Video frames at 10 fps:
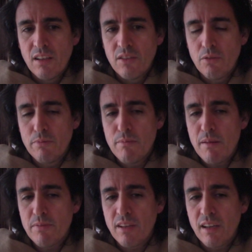So
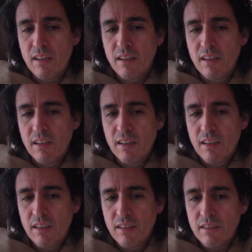Mimamsa
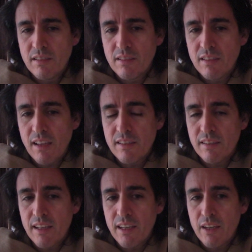
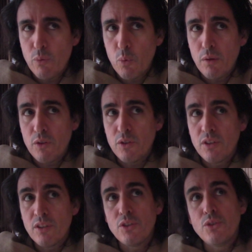says that it will
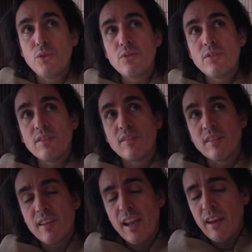use this
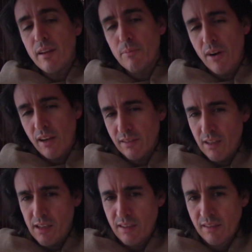descending
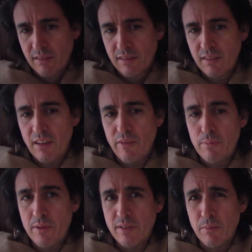process of
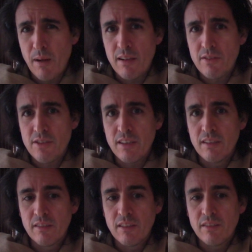epistemology,
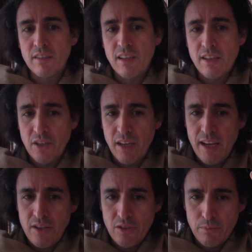this
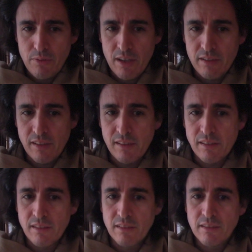educational
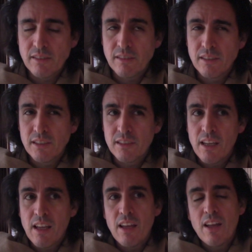process,
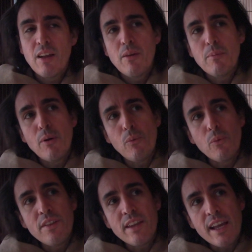but
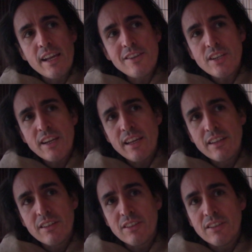where the
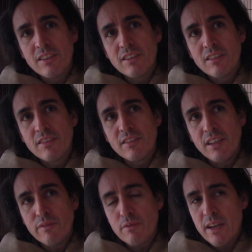educator,
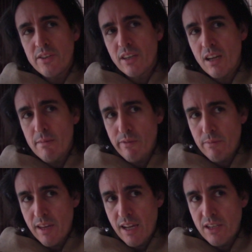the information coming
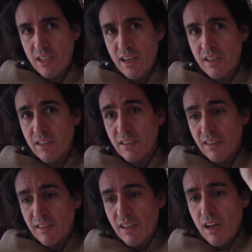from the educator
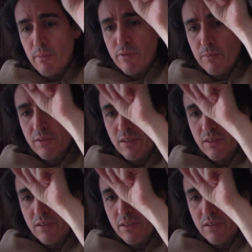doesn't come from